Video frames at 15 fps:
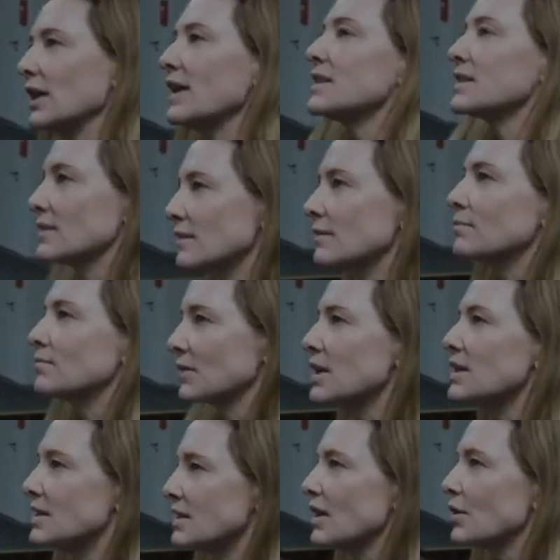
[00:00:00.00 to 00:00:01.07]
let's
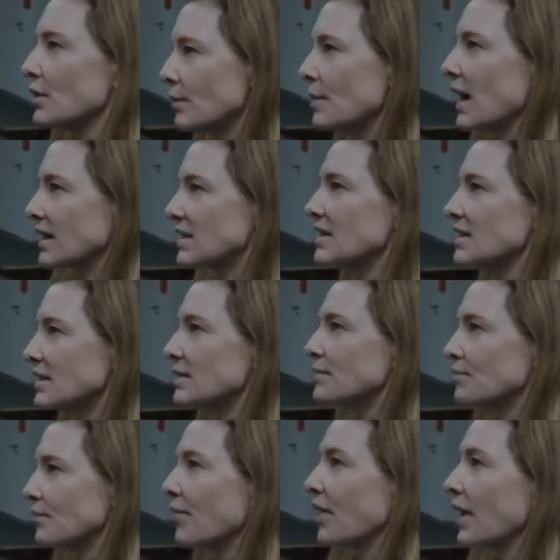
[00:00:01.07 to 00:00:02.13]
consider Max's
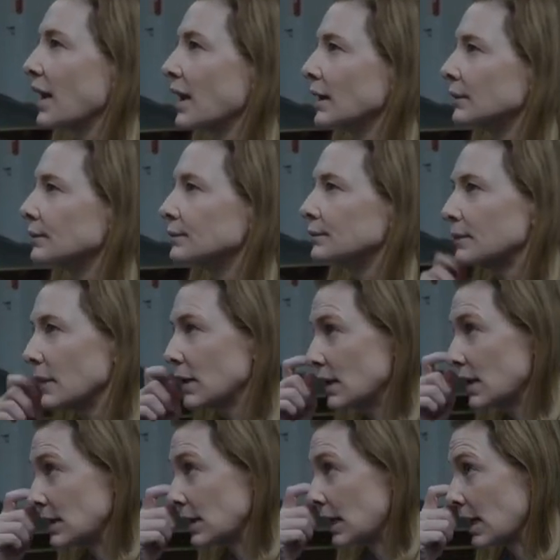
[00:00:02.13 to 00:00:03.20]
thing.
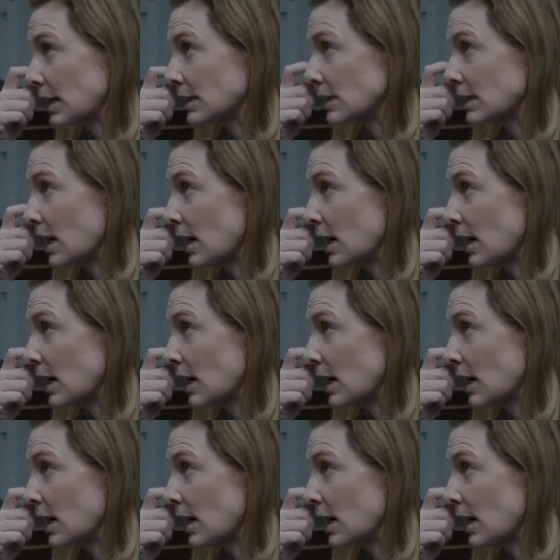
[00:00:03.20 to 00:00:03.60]
In this case,